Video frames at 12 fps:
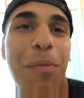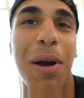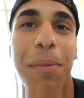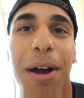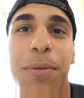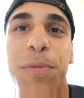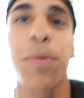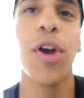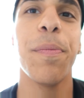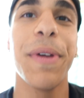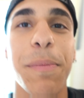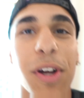My mom's
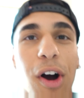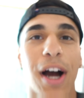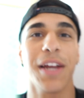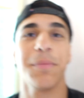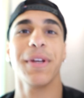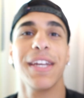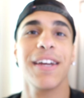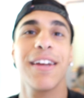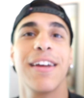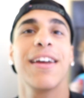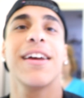burping behind me.